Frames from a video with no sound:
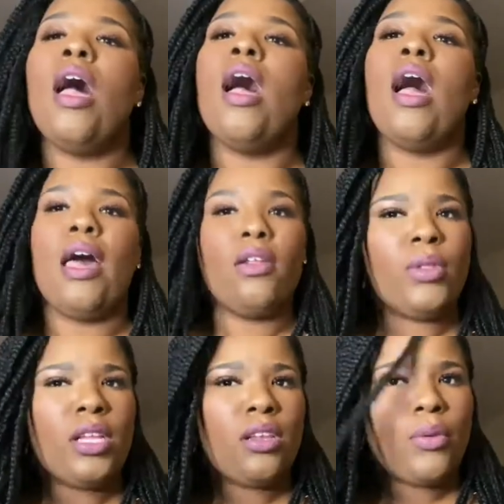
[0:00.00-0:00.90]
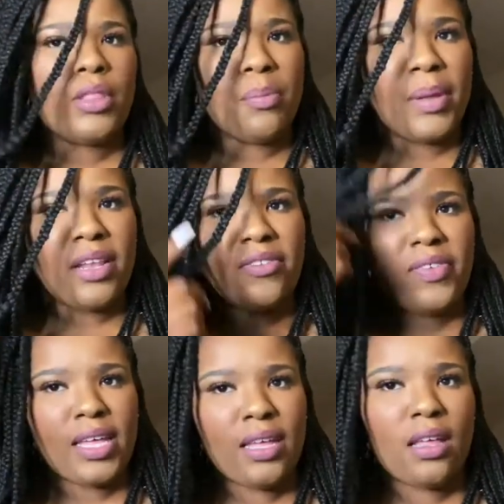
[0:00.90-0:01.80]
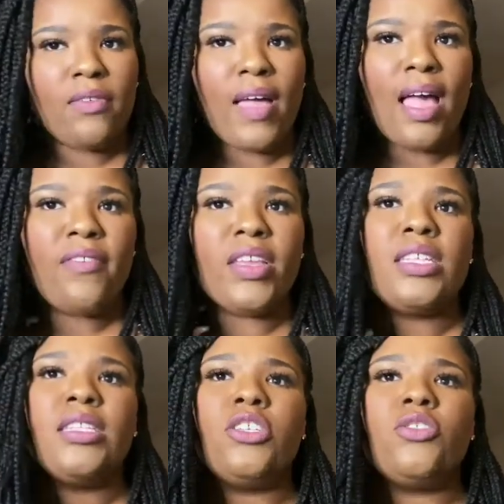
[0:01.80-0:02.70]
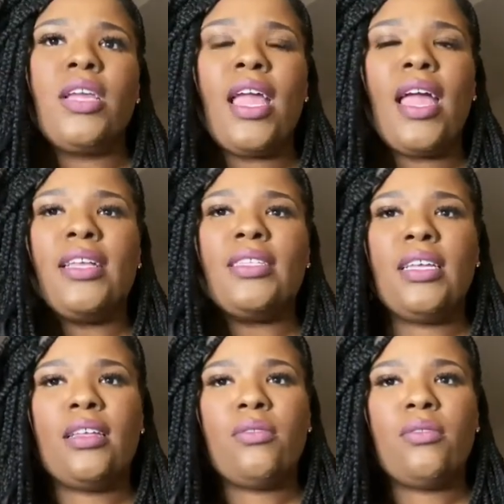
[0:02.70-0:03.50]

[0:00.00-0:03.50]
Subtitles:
I don't really know what the benefit of having citric acid